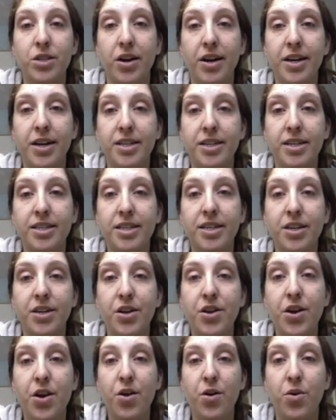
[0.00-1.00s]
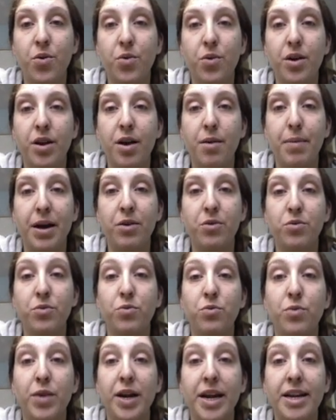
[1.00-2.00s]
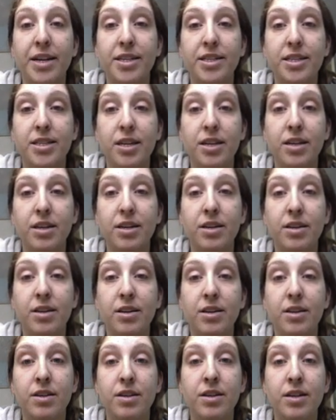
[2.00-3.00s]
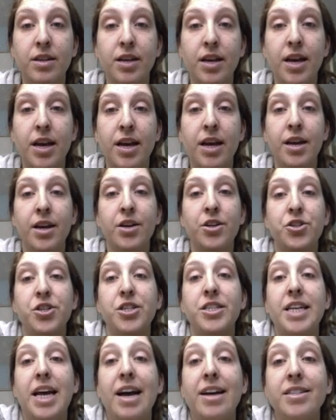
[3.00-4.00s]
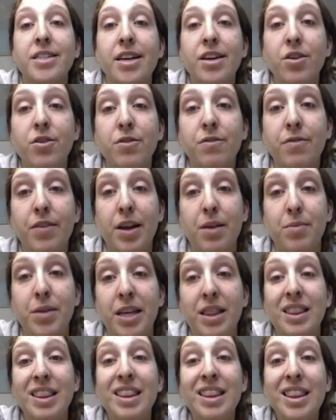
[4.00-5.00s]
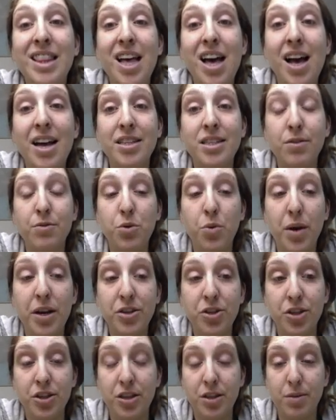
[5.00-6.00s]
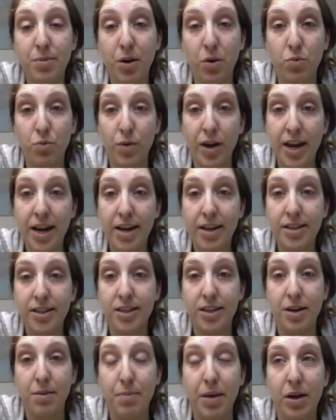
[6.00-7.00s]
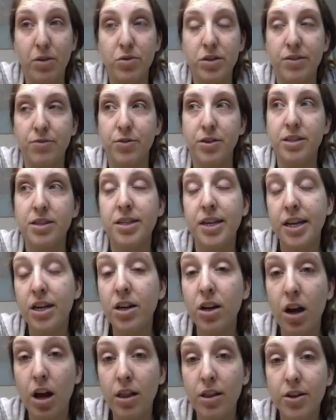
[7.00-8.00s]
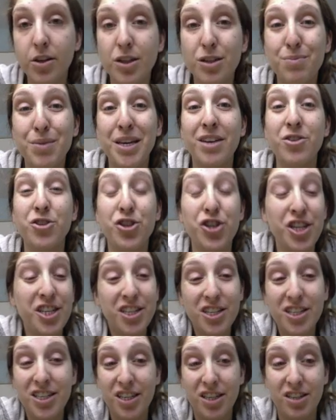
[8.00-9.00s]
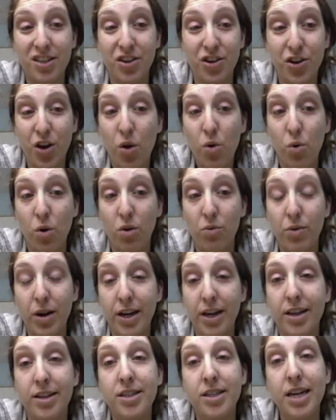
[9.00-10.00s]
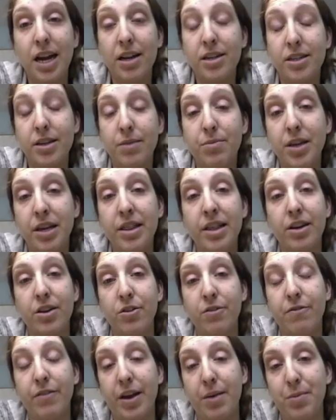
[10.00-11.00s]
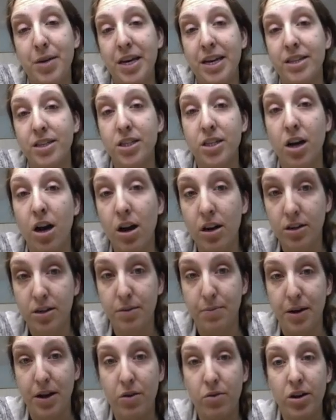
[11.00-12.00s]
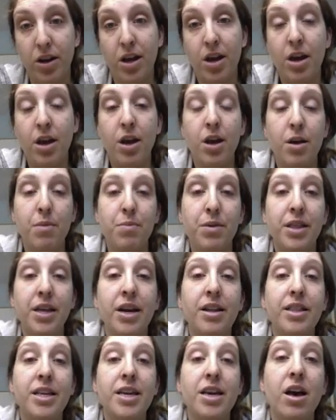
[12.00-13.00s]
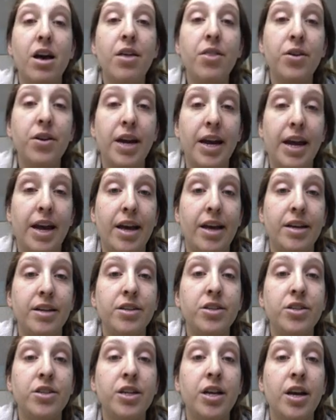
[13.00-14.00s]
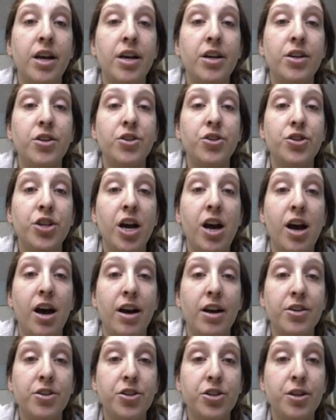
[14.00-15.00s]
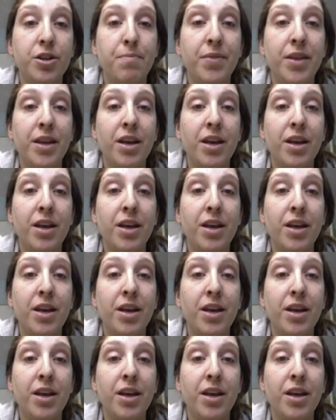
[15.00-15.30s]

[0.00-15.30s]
doesn't know about race. She's asking her family lots of questions about race and about different skin colors because she just doesn't know already. It's not something that her family has talked about. But then on the other hand, Josh